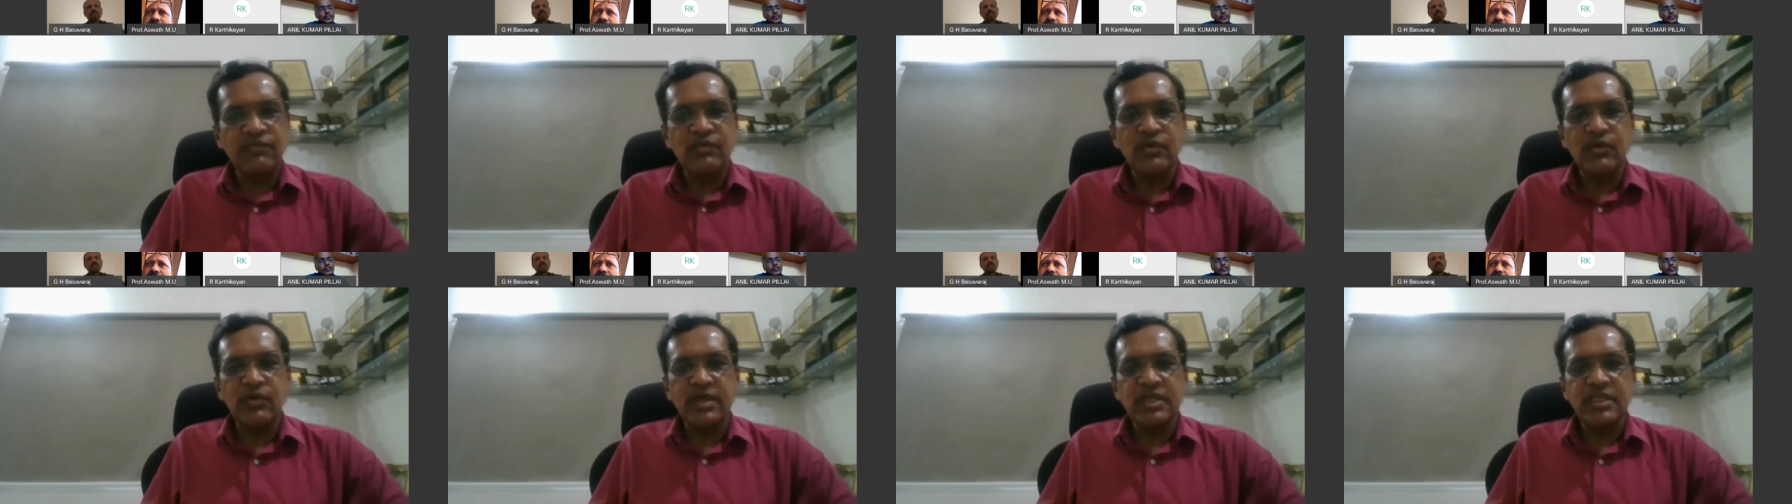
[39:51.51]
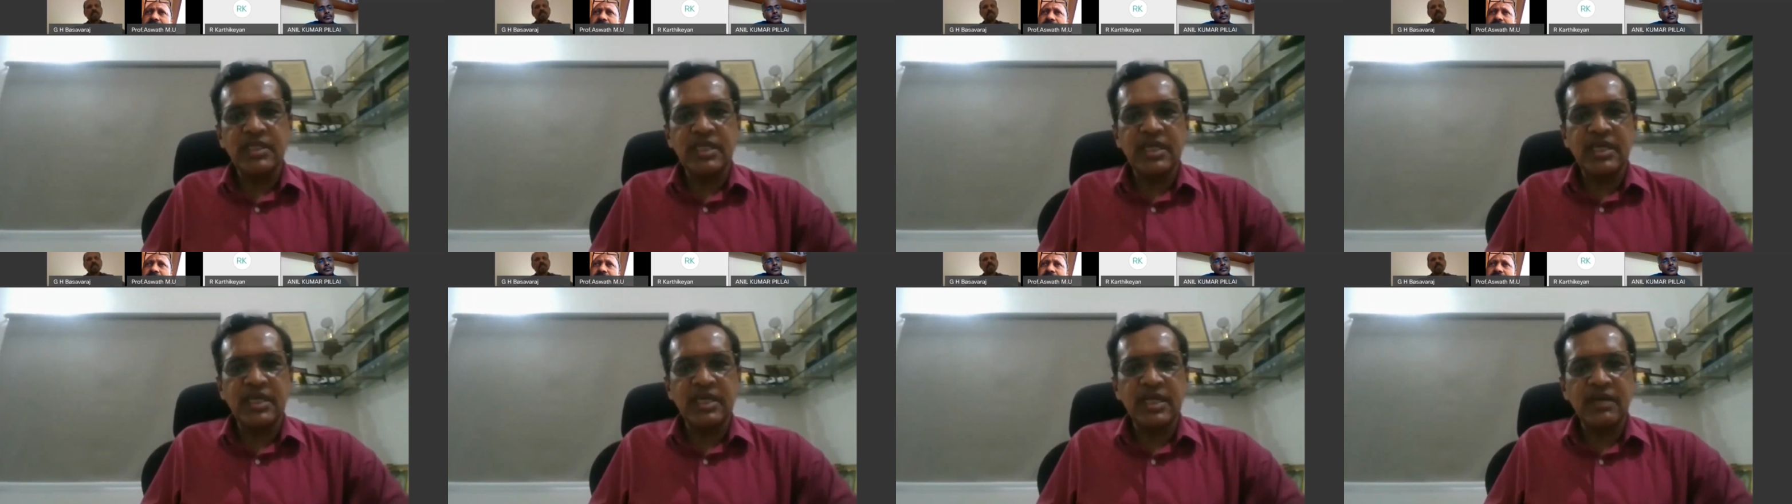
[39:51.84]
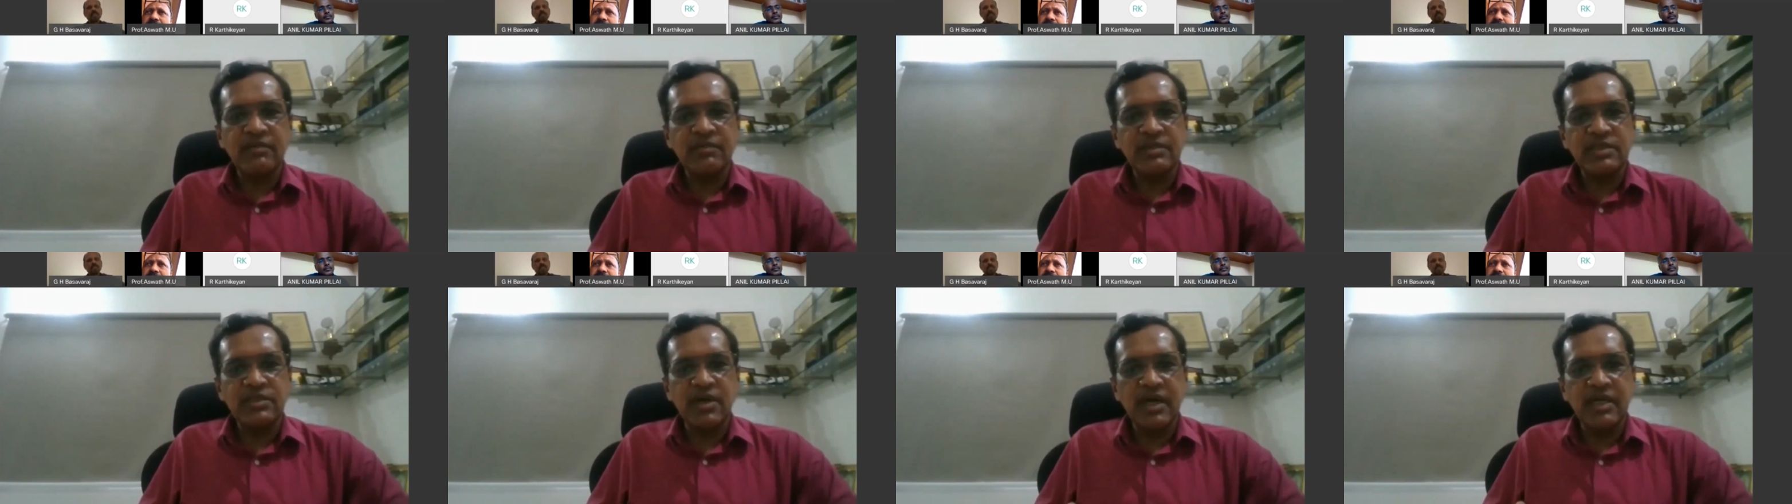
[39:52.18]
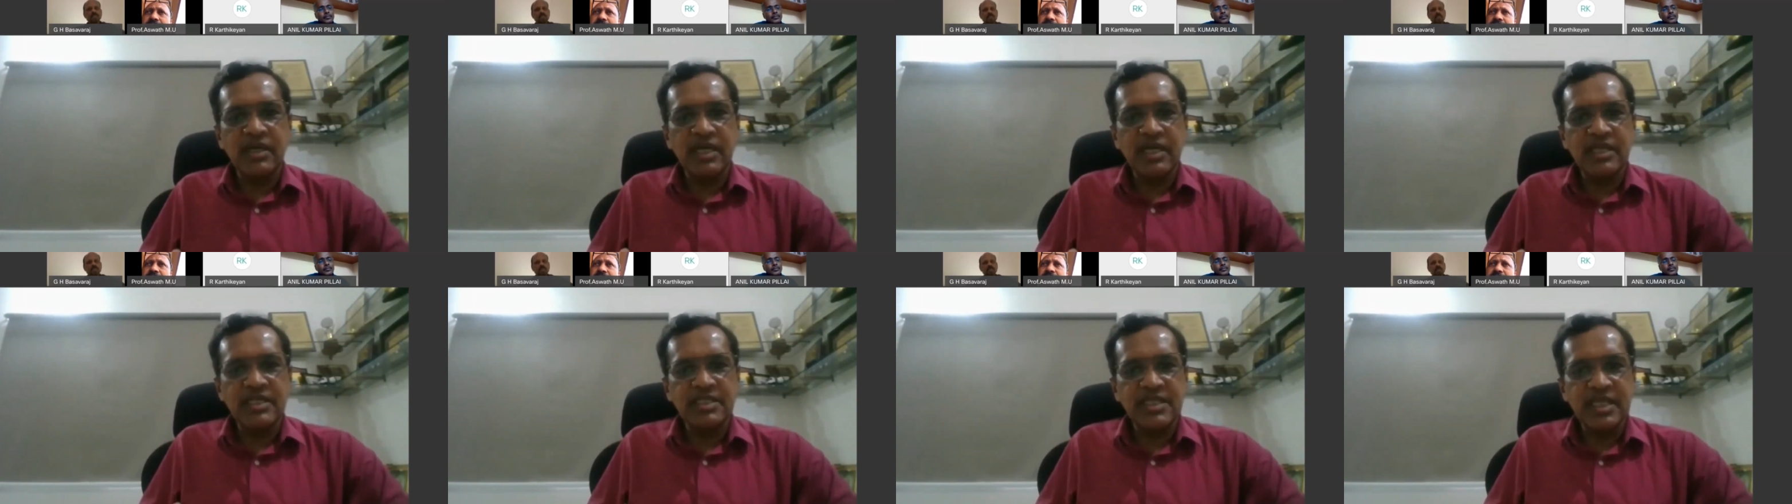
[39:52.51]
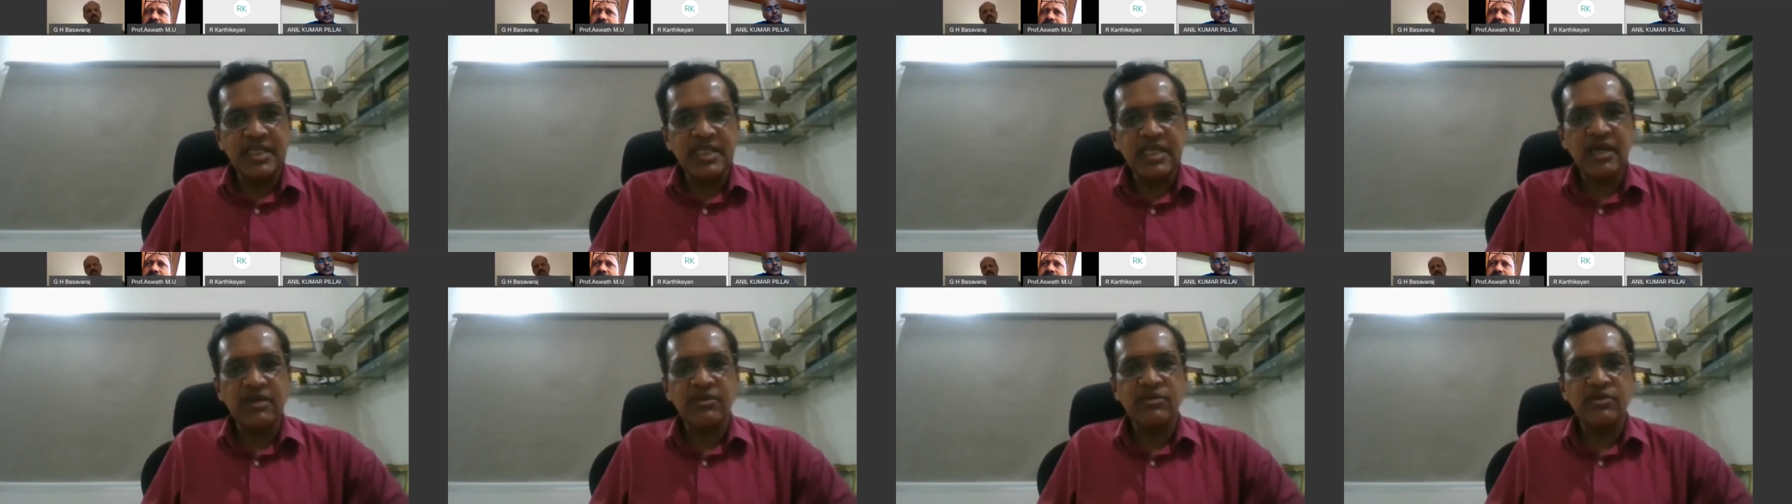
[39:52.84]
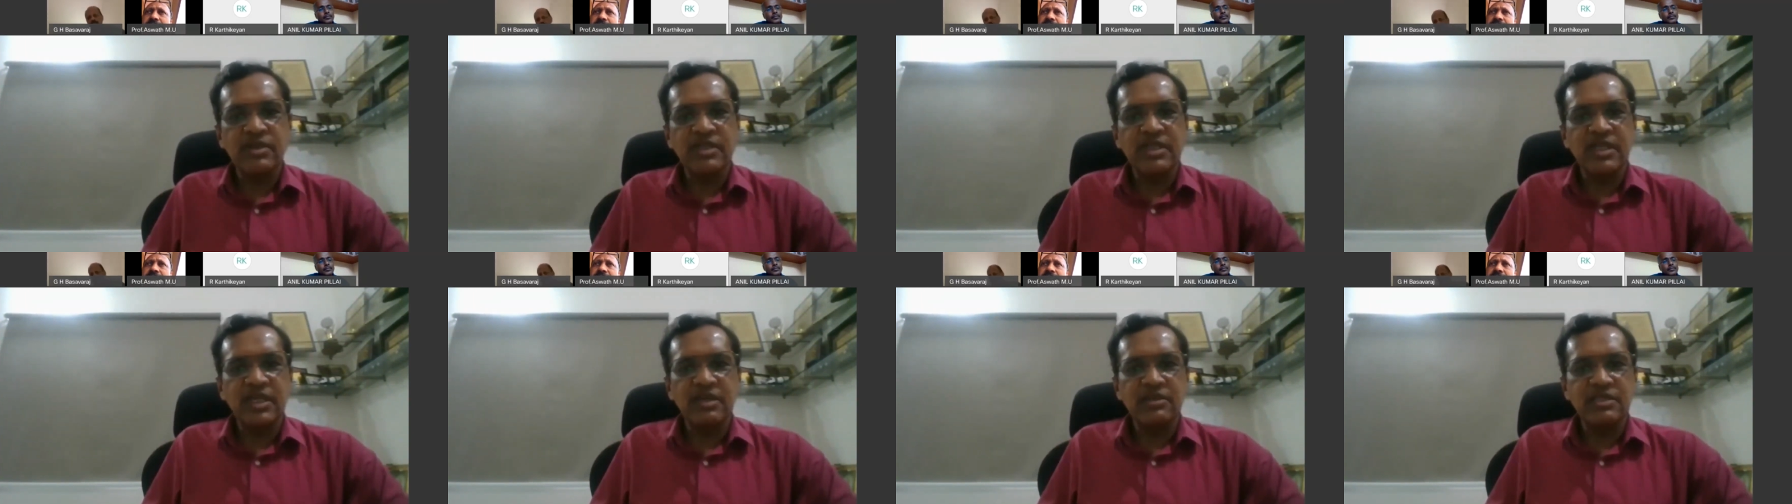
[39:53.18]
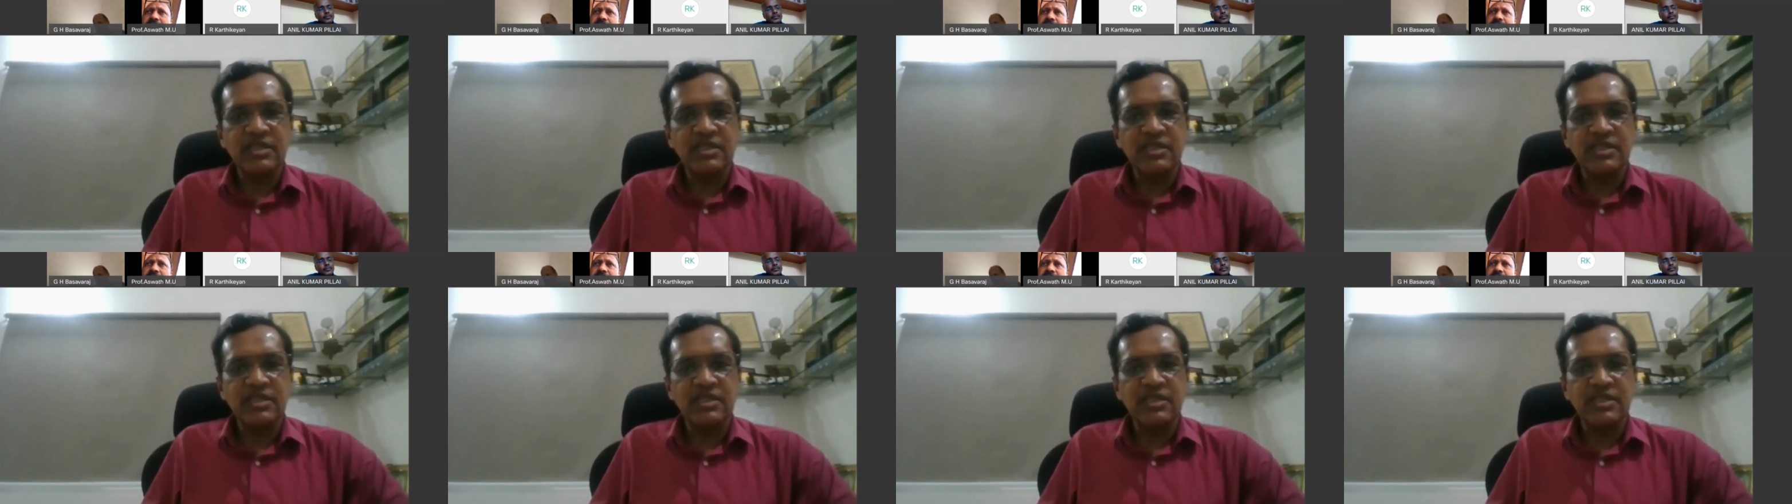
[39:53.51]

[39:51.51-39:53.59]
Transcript: if you look at the ready-mix concrete scenario,